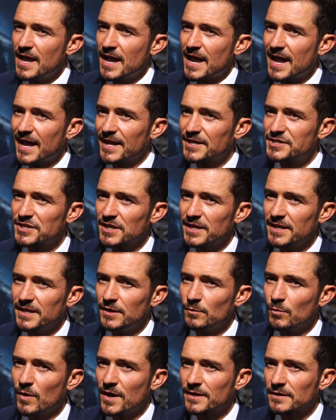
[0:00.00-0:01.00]

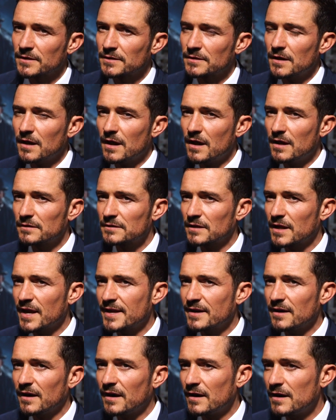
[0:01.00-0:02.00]
actually when
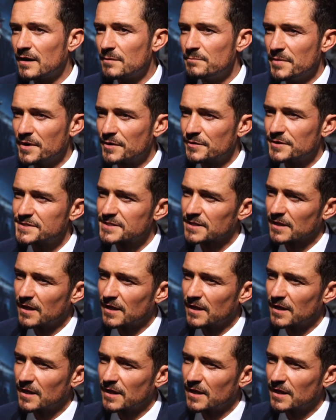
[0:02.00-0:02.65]
like art mirrors